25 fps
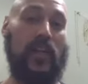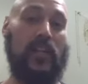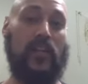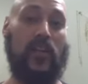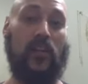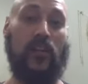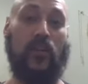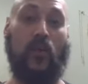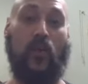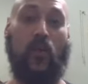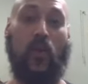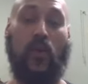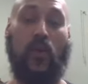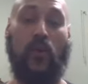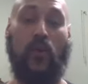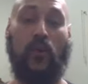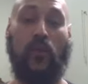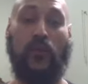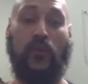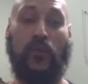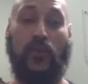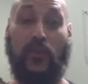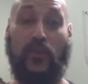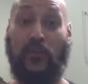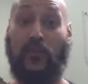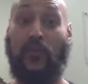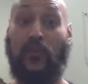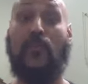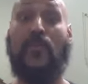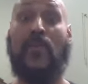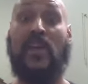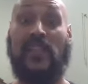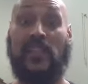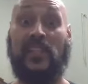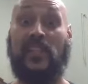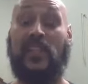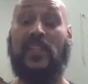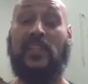to the world through
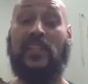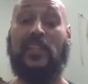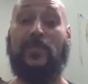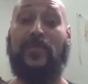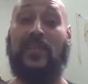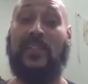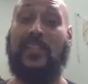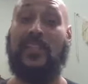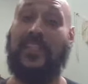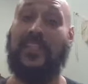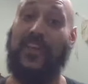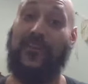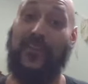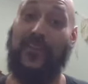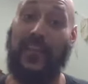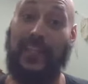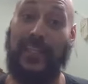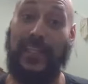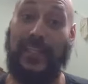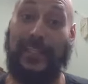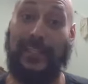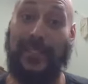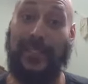business specifically.